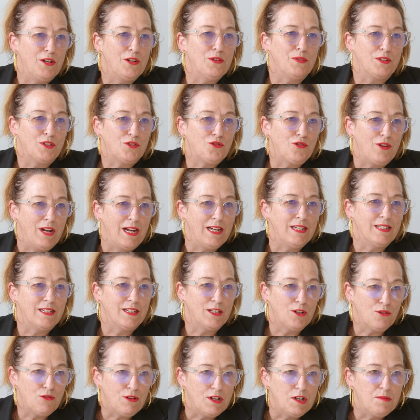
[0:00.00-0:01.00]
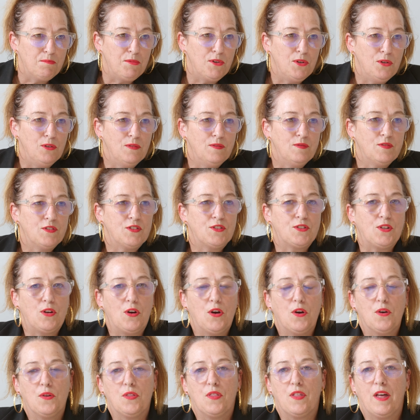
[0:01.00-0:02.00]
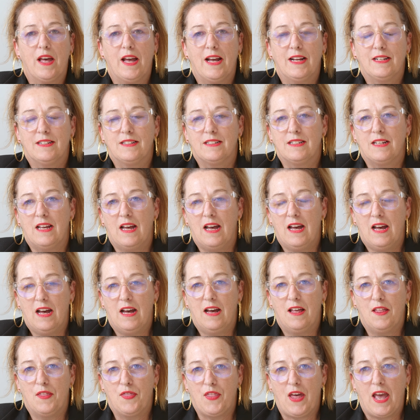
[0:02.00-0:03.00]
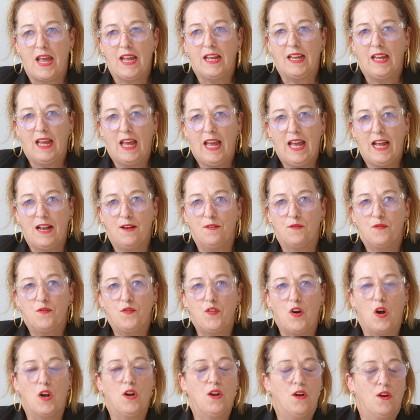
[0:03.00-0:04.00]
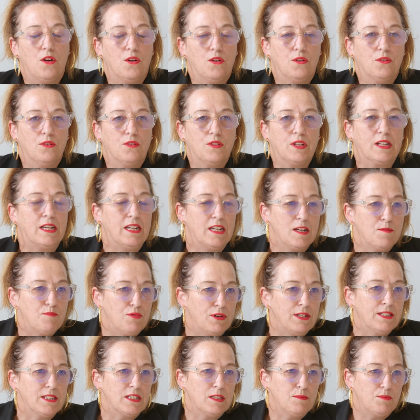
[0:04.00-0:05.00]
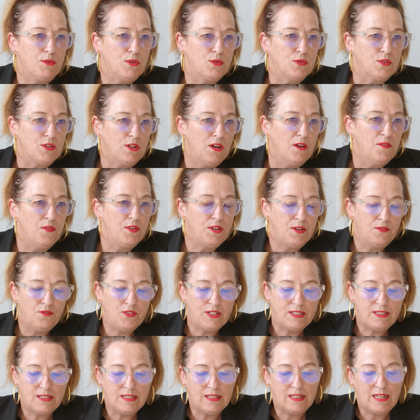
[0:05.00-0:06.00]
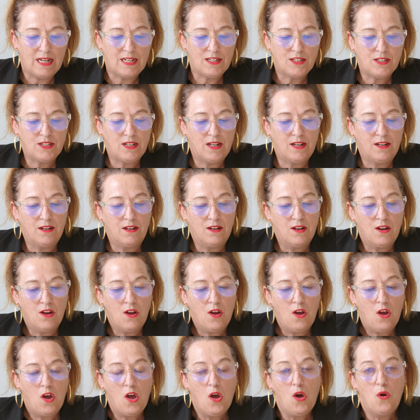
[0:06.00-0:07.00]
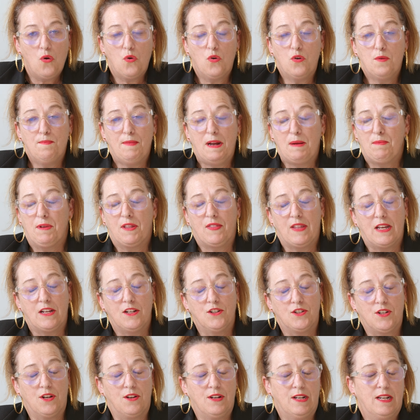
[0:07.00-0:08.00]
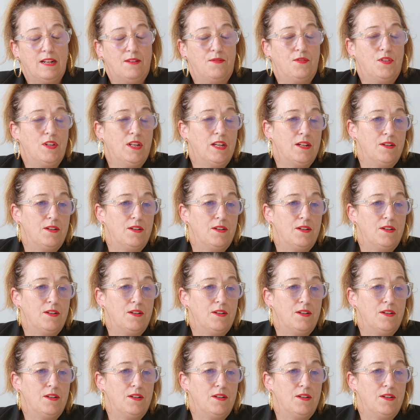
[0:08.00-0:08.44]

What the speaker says: who is trained and credible so that they can follow the key principles of an investigation. Or it may be that you don't have the